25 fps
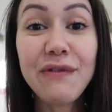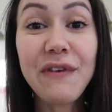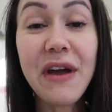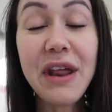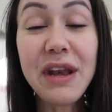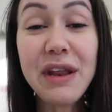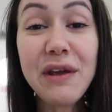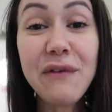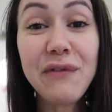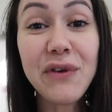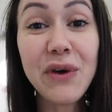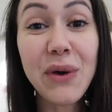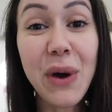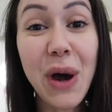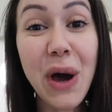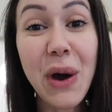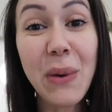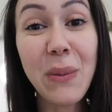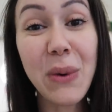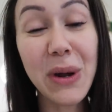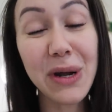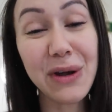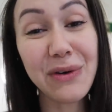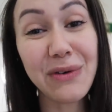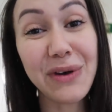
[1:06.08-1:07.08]
if any of you
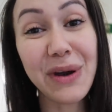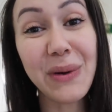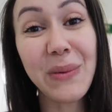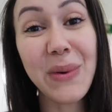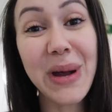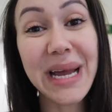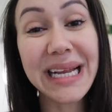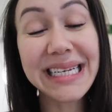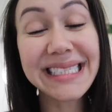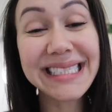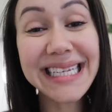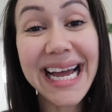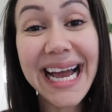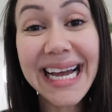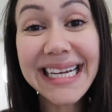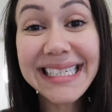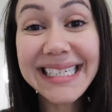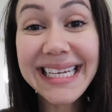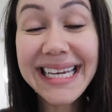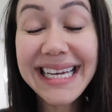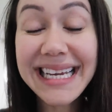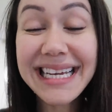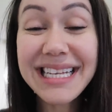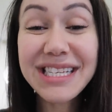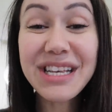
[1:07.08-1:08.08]
are wondering where
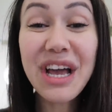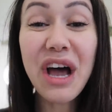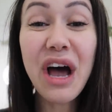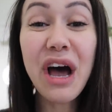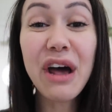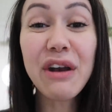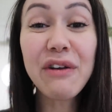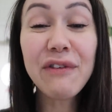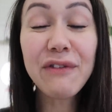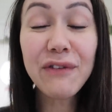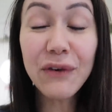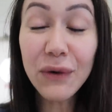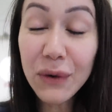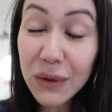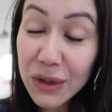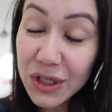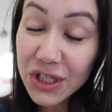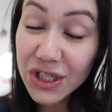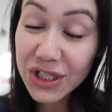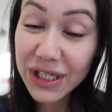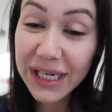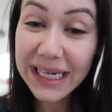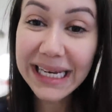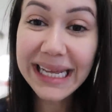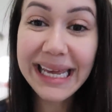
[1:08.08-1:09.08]
Dad is,
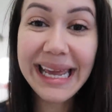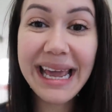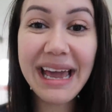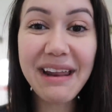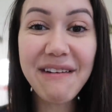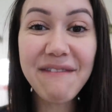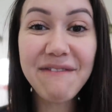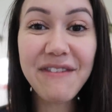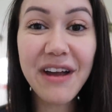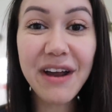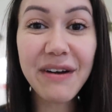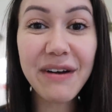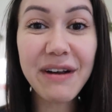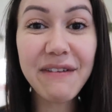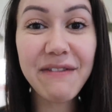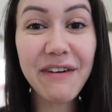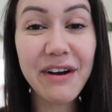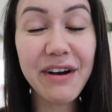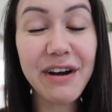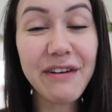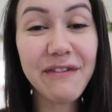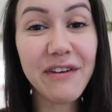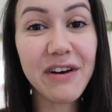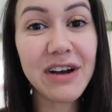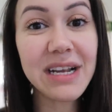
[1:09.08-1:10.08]
unfortunately and very,
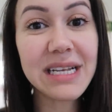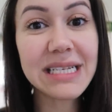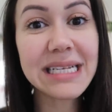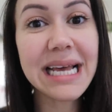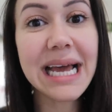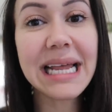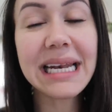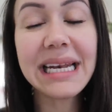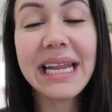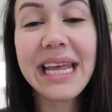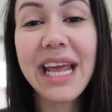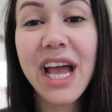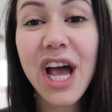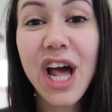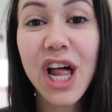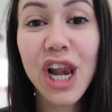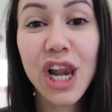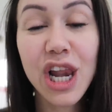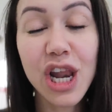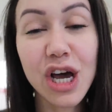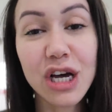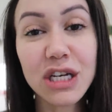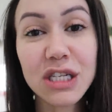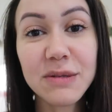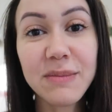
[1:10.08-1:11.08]
very, very sadly,
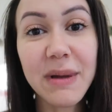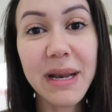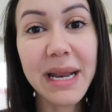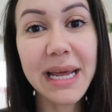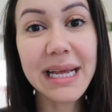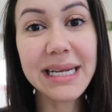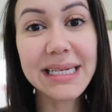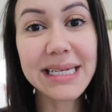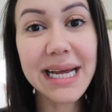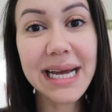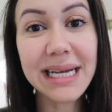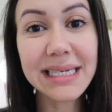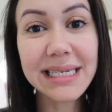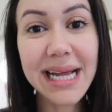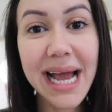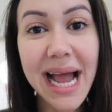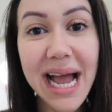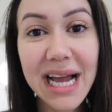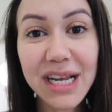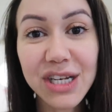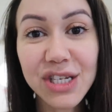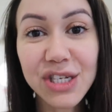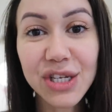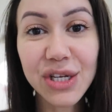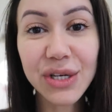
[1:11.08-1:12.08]
last minute Dad
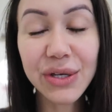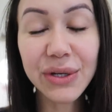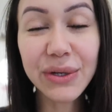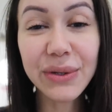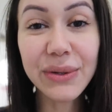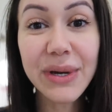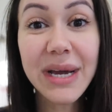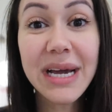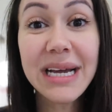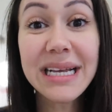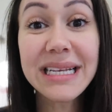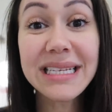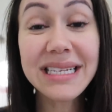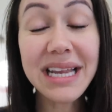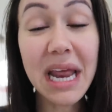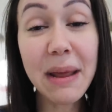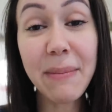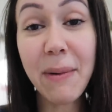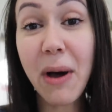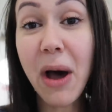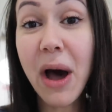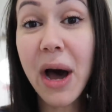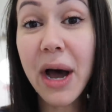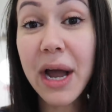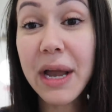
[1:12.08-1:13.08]
had to stay
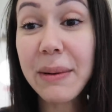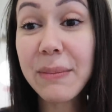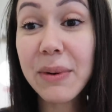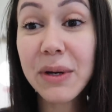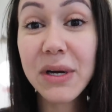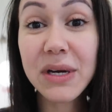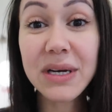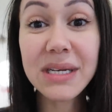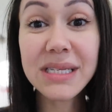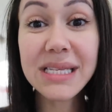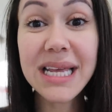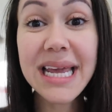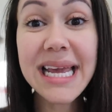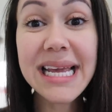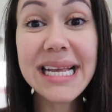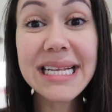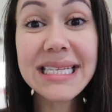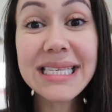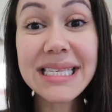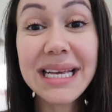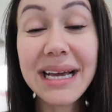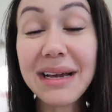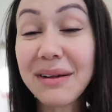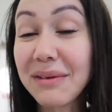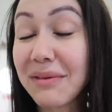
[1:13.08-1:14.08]
behind because
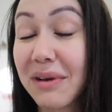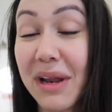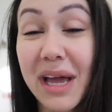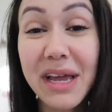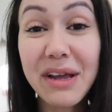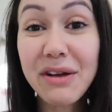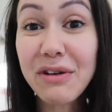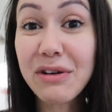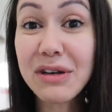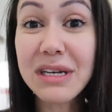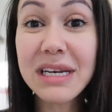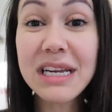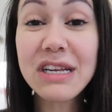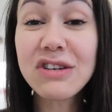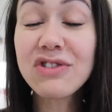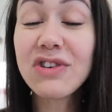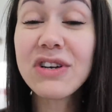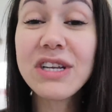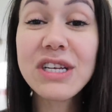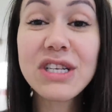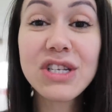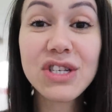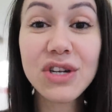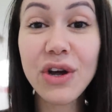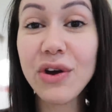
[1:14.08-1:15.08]
he's like
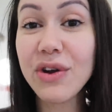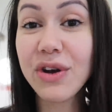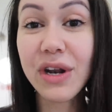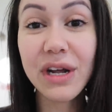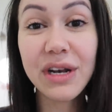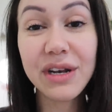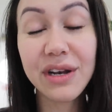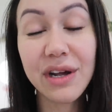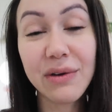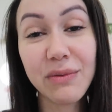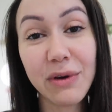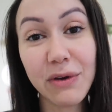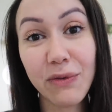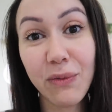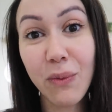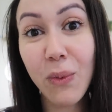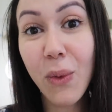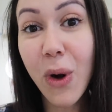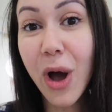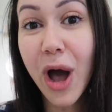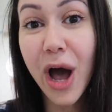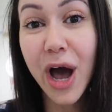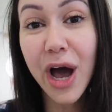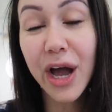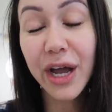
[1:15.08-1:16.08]
literally snowed under with
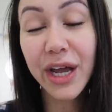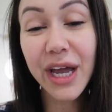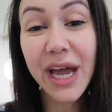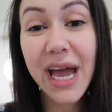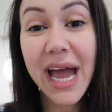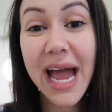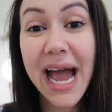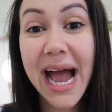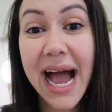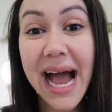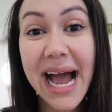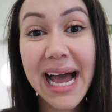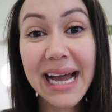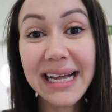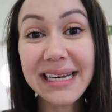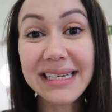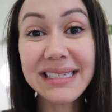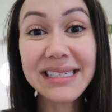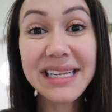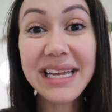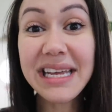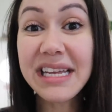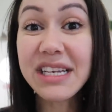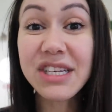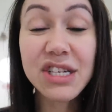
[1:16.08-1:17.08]
work
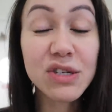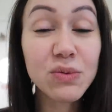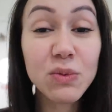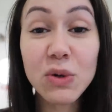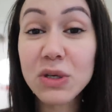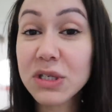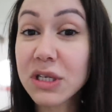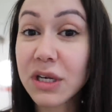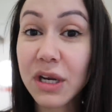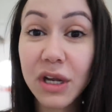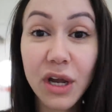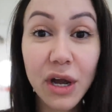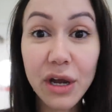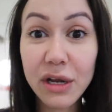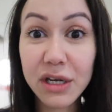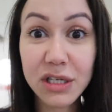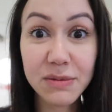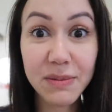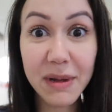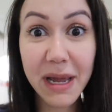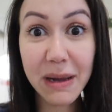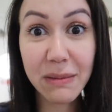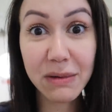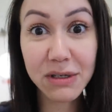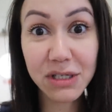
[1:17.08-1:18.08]
and he just wasn't going
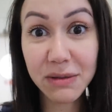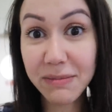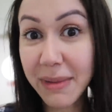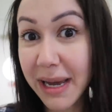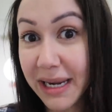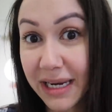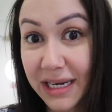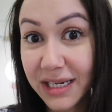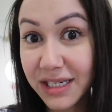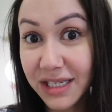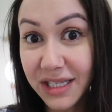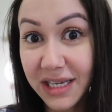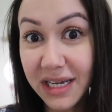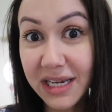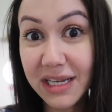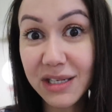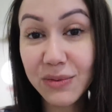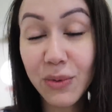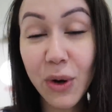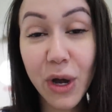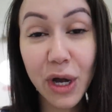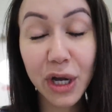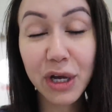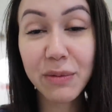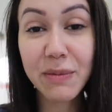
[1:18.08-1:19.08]
to be able to manage
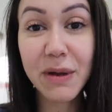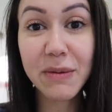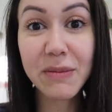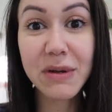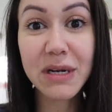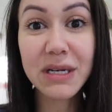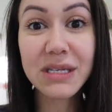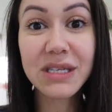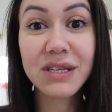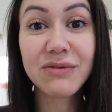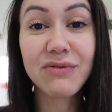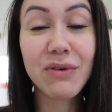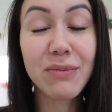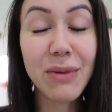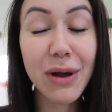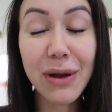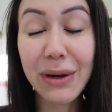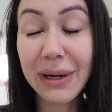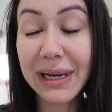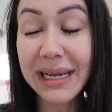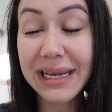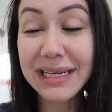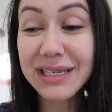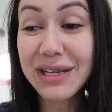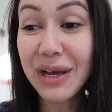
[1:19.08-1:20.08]
these work commitments
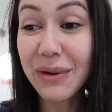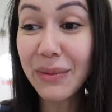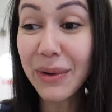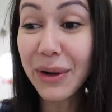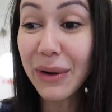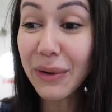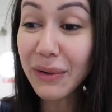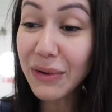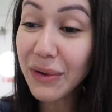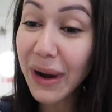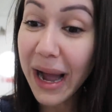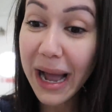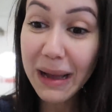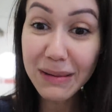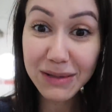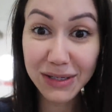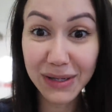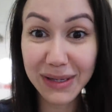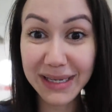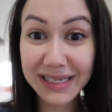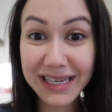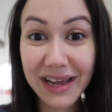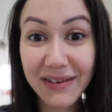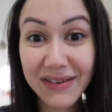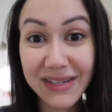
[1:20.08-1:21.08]
remotely. So we're all
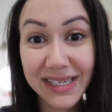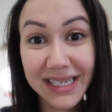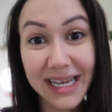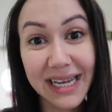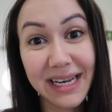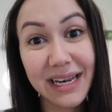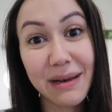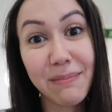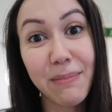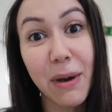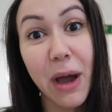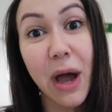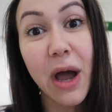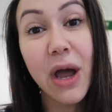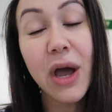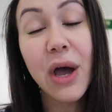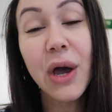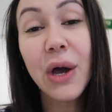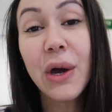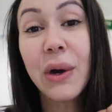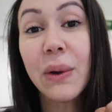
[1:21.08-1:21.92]
absolutely devastated, but